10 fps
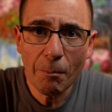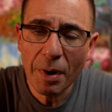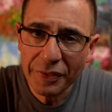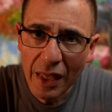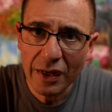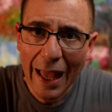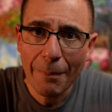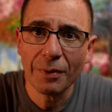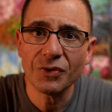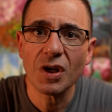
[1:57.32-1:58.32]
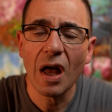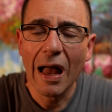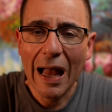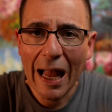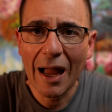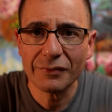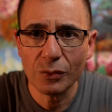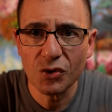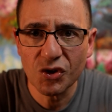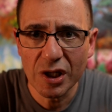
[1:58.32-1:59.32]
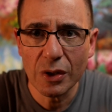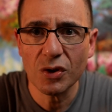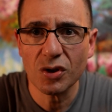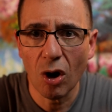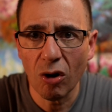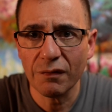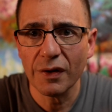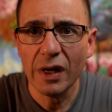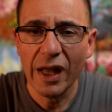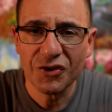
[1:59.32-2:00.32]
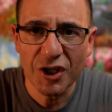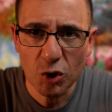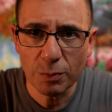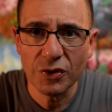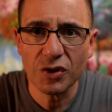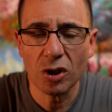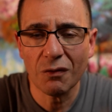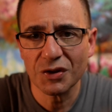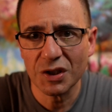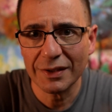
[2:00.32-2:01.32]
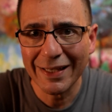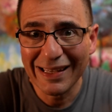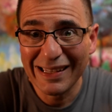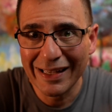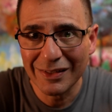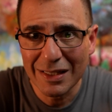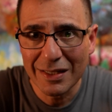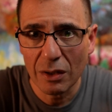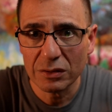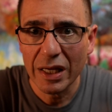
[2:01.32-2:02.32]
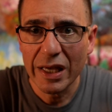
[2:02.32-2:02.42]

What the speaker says: But that happens after a series of assessments and obviously taking a detailed